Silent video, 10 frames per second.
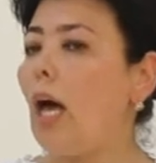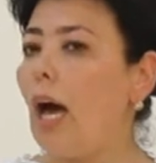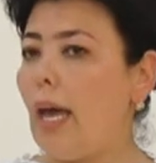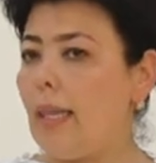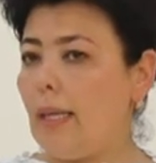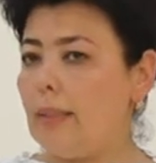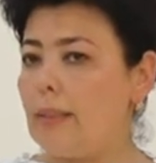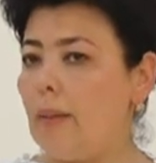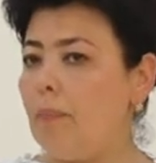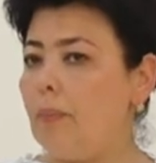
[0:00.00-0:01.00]

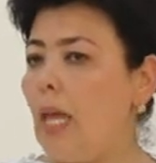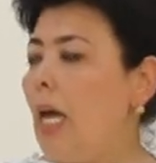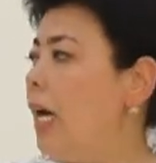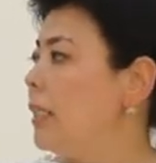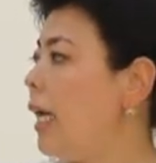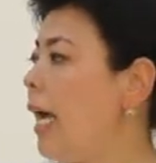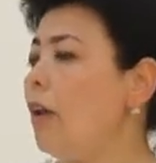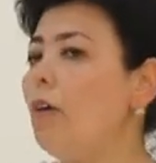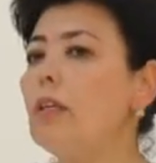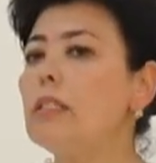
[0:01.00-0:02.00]
islands. As the head
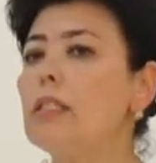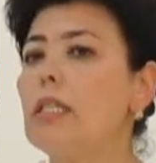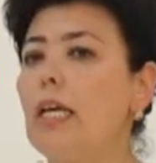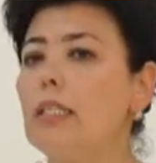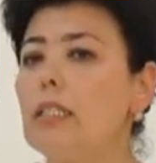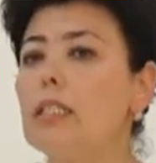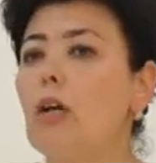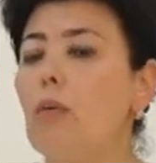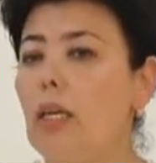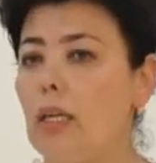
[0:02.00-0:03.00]
of the state is
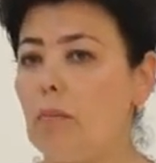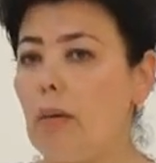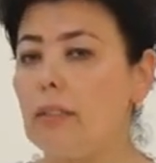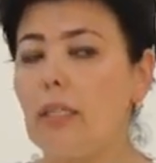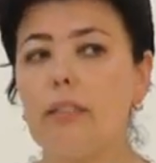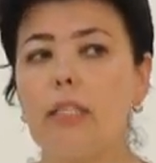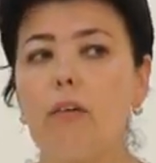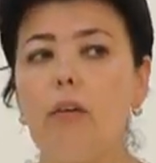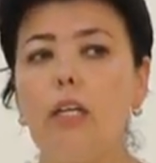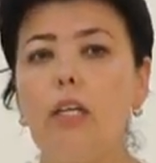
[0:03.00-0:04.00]
Queen, but the
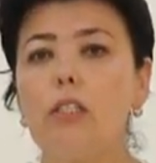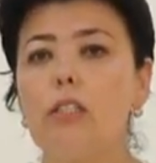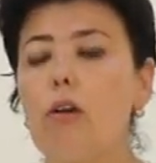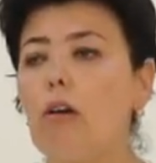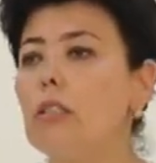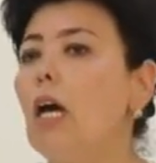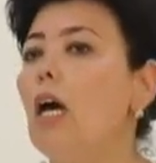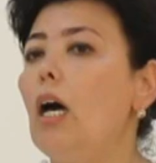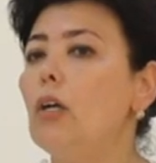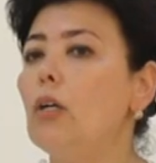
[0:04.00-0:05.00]
Queen is not
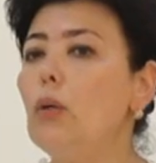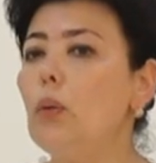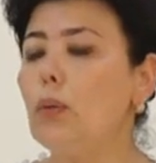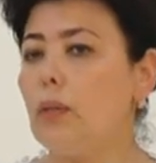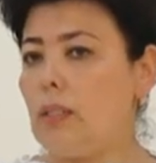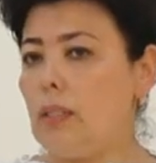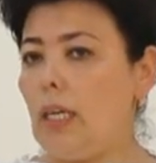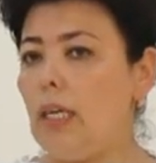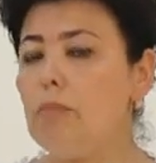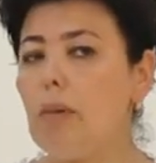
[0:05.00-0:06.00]
rule the
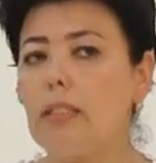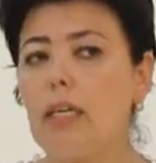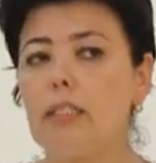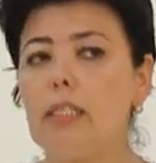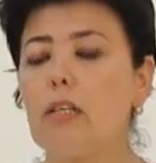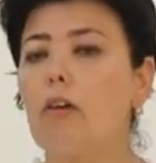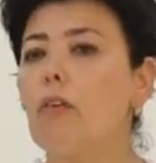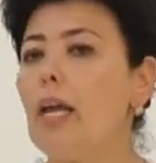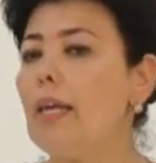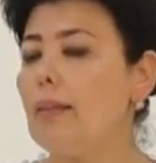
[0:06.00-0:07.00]
state, but it is
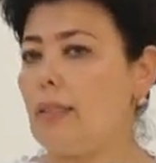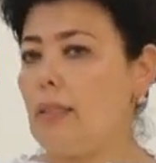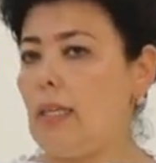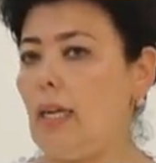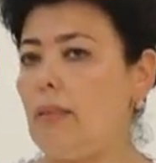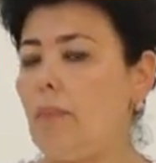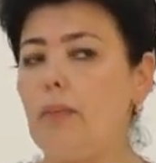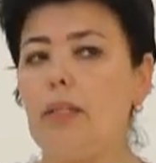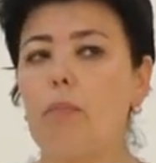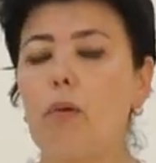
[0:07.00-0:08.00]
reign the state.
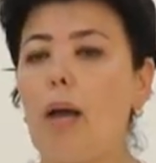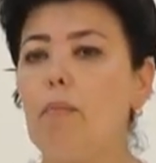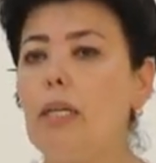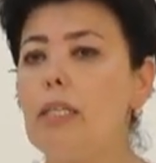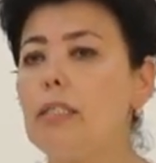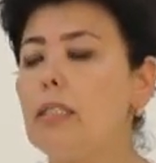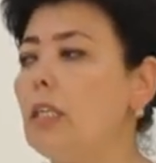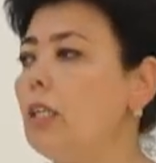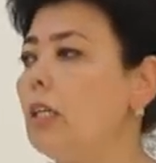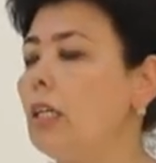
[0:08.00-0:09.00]
The Prime Minister
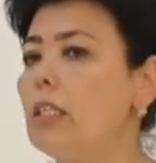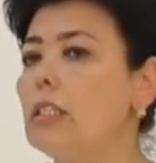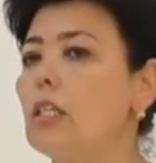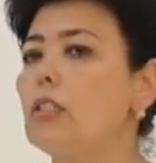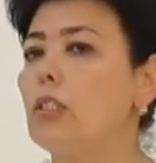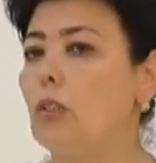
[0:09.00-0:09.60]
is the